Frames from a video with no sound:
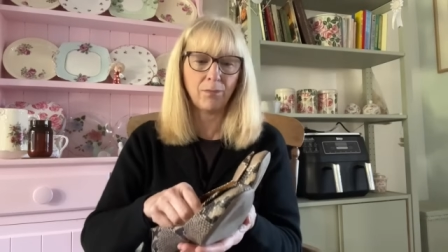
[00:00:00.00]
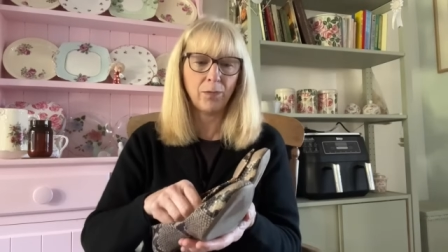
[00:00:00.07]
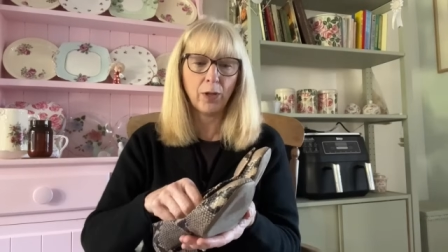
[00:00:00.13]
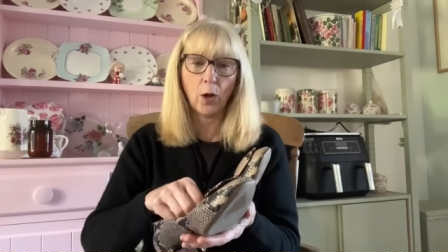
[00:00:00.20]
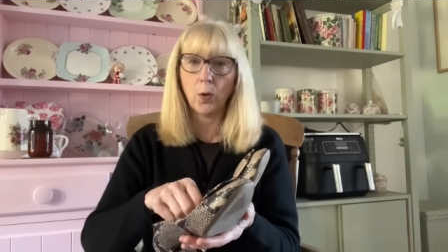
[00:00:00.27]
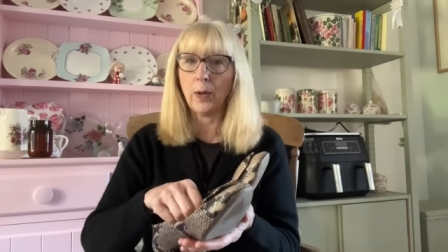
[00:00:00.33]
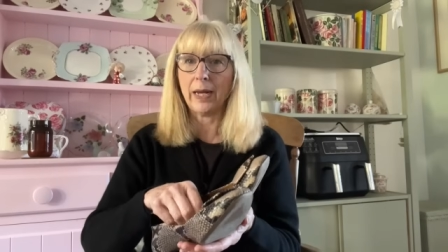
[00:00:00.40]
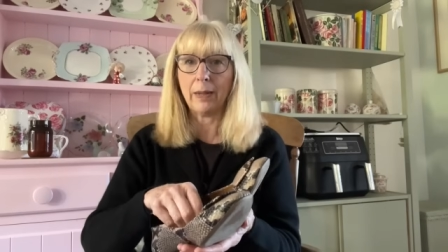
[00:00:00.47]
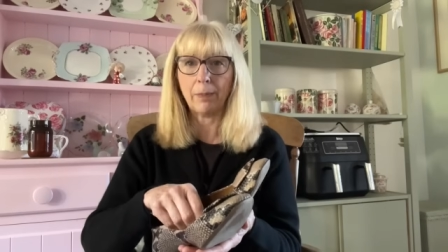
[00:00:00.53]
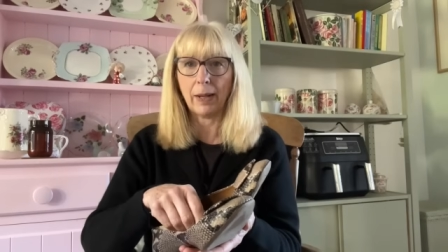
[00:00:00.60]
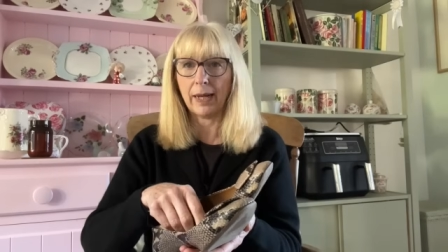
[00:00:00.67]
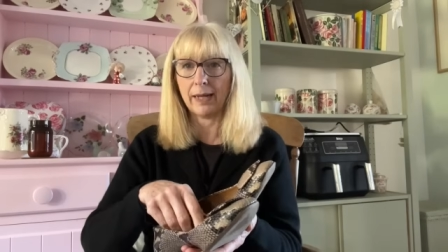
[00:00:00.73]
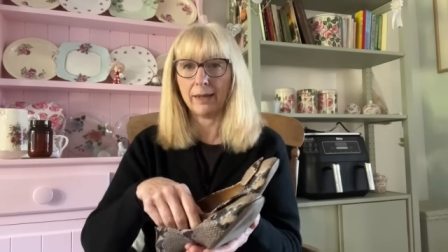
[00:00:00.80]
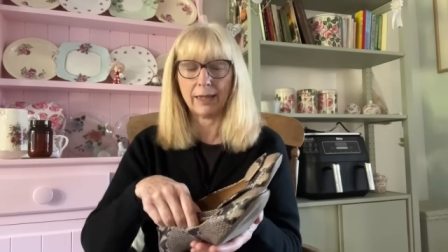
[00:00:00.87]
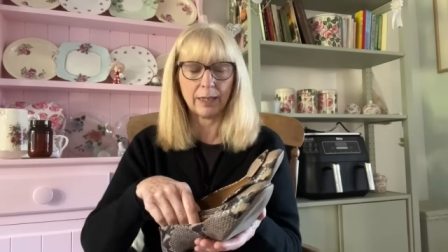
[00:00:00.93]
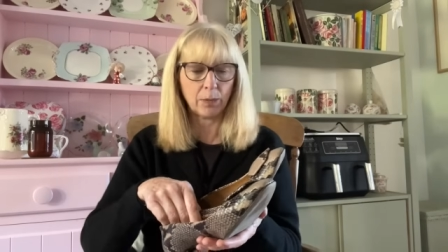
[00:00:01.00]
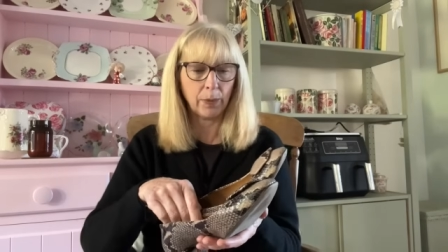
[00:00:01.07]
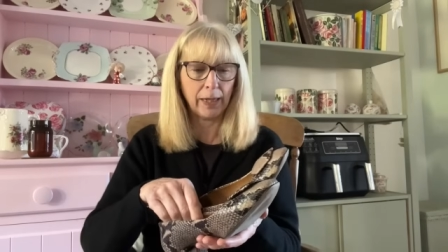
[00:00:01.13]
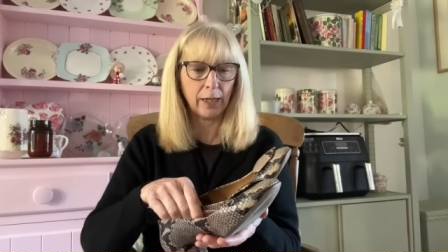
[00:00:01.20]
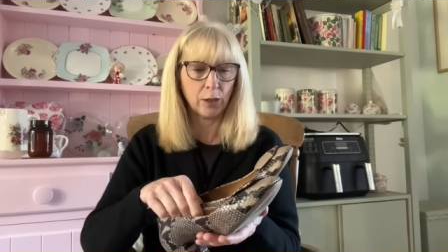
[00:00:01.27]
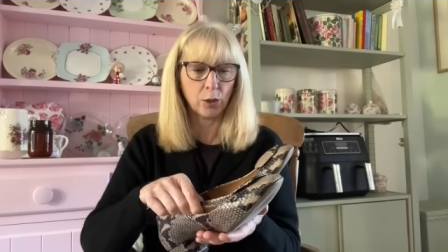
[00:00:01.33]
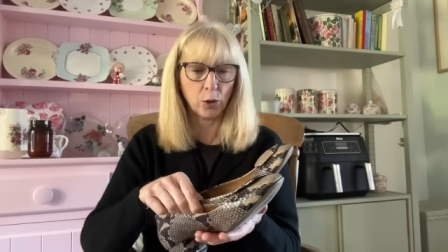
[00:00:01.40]
no eBay this week
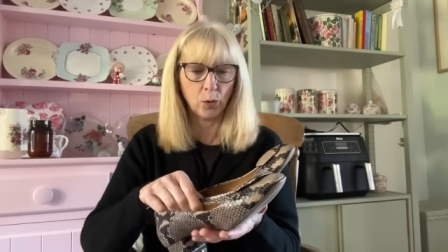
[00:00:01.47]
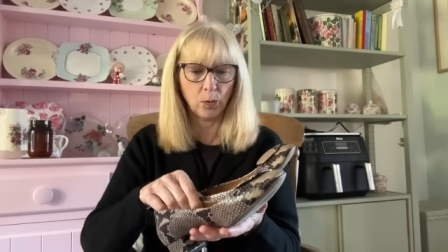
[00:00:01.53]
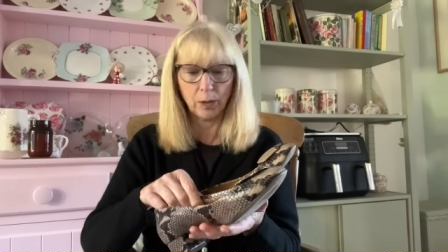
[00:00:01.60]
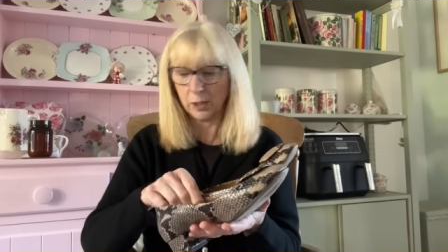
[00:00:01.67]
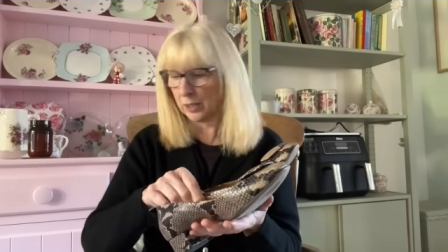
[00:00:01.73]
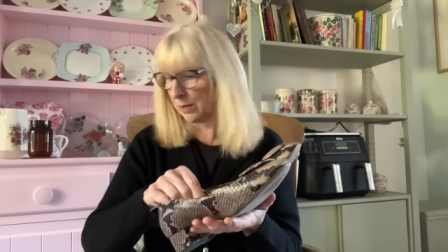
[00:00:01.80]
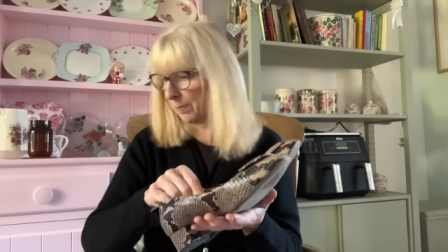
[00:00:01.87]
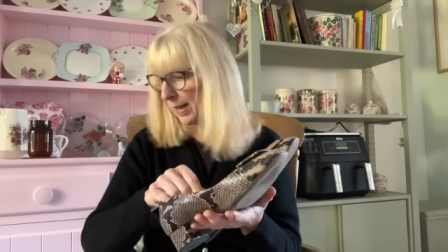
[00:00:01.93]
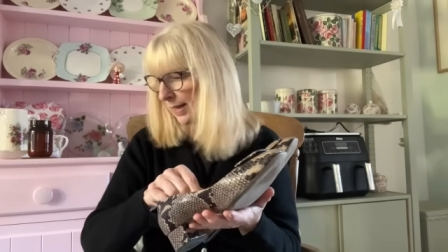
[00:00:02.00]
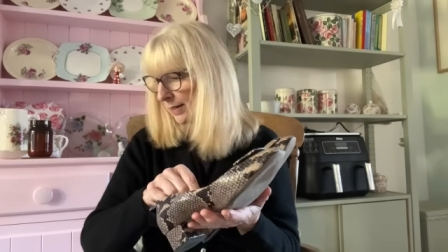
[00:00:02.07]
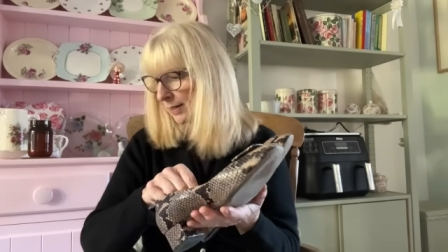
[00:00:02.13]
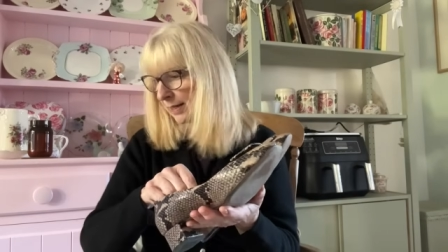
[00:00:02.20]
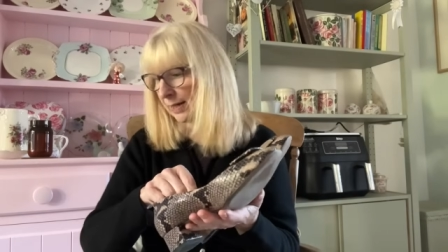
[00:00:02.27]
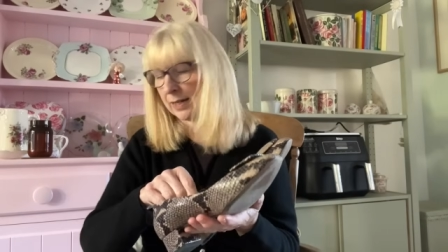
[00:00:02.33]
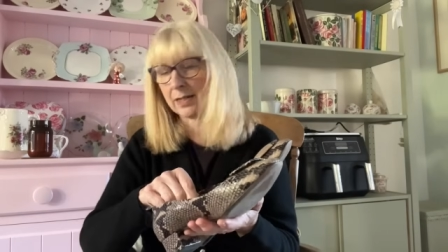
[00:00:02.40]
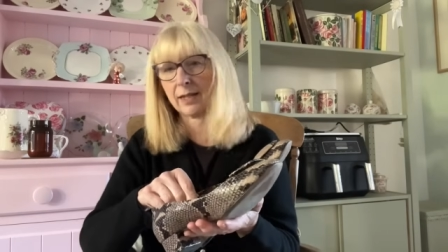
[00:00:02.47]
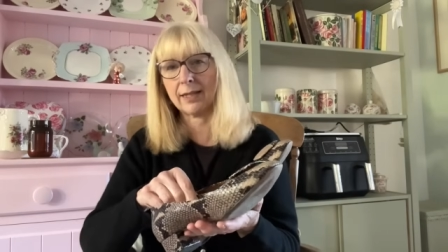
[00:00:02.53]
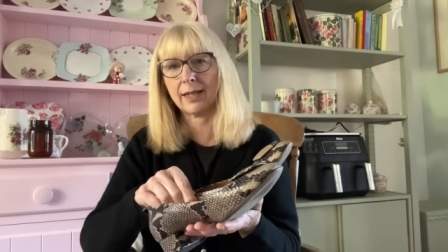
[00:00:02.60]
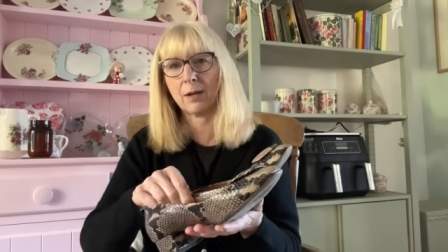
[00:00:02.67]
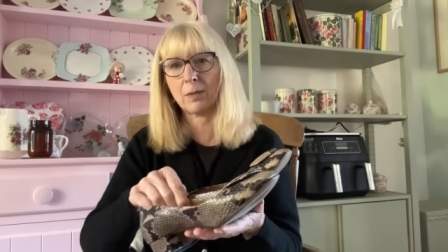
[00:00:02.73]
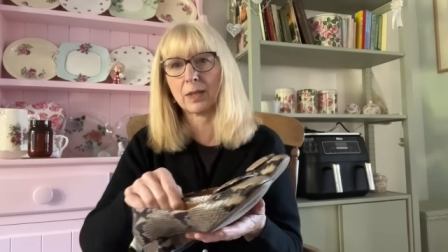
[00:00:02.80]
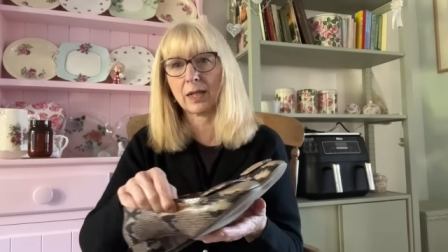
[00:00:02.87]
at all, which is a bad thing because I said I
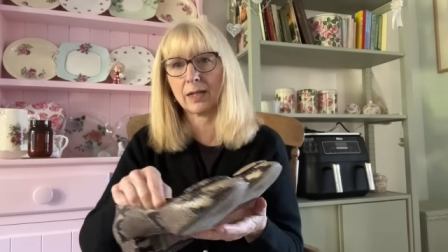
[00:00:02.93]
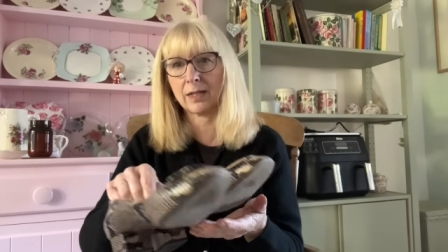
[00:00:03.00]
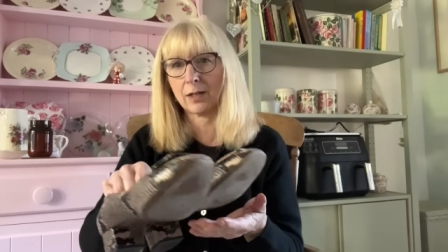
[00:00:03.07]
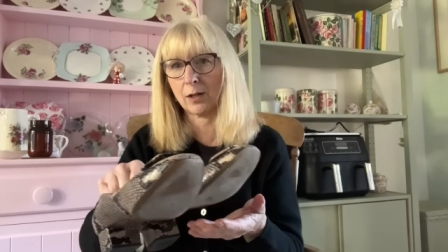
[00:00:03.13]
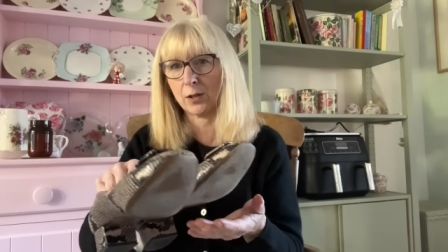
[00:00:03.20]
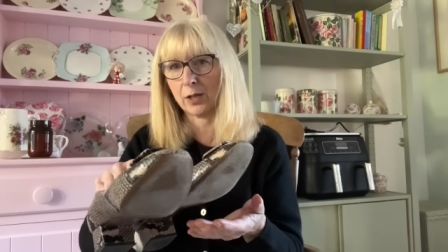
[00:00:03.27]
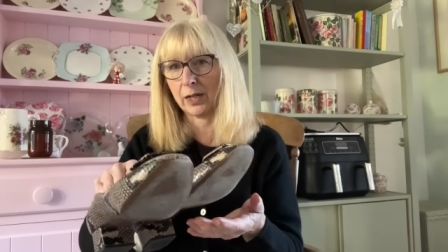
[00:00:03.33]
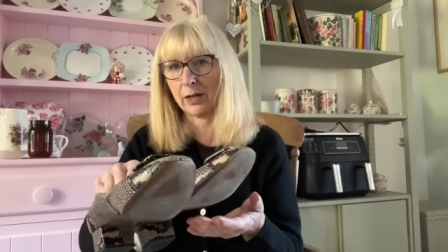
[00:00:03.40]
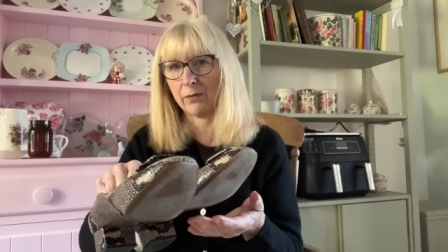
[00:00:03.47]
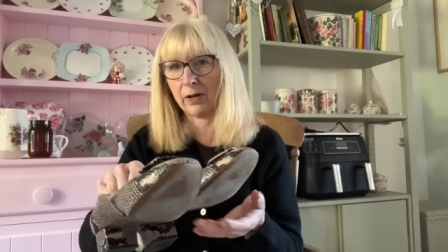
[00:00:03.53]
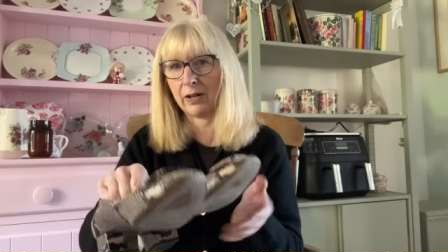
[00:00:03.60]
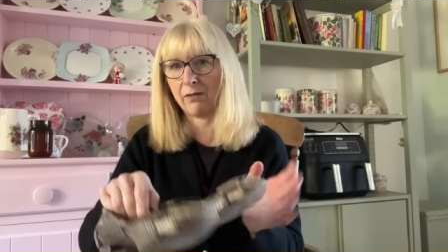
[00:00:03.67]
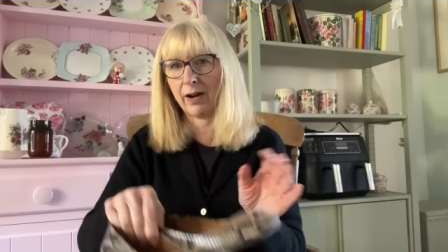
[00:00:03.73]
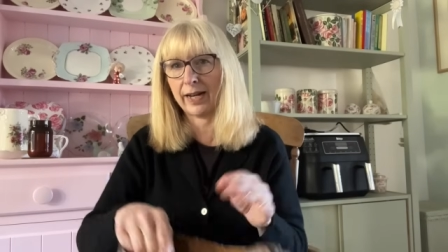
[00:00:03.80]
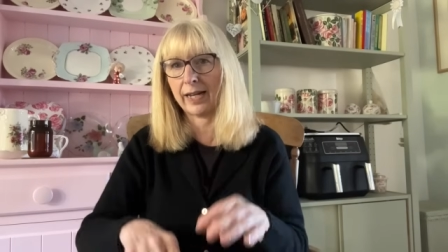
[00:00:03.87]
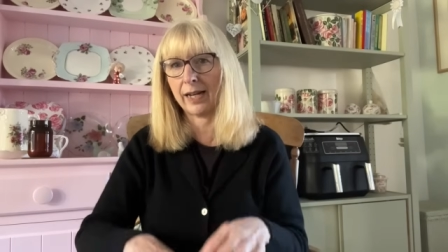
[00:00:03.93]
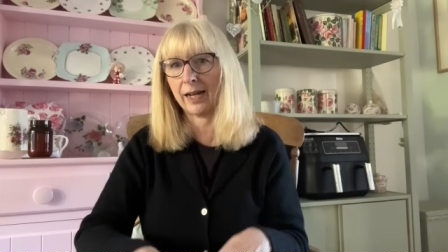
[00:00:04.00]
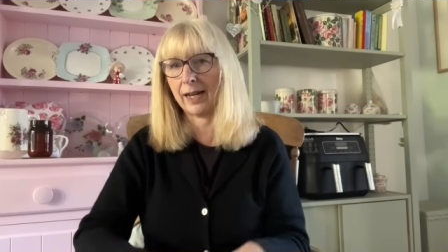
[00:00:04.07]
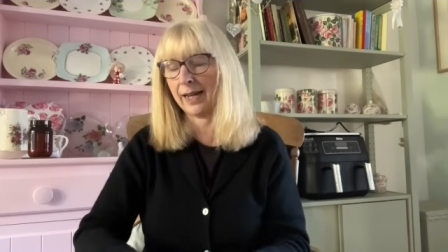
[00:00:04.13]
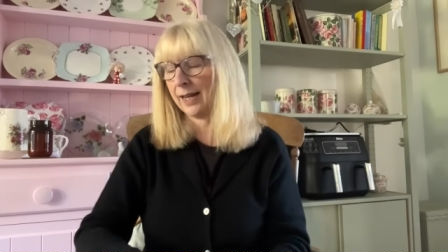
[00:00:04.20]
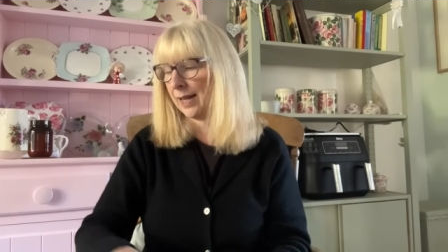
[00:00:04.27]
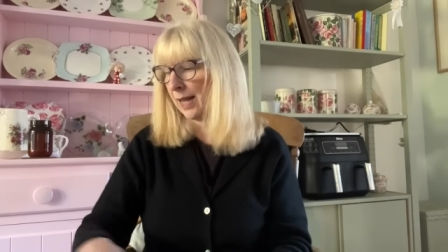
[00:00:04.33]
was going to start doing it really regularly.
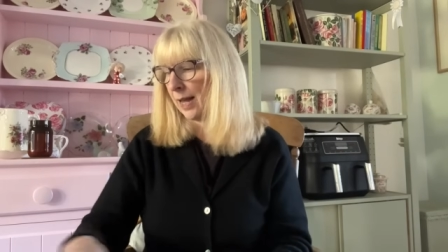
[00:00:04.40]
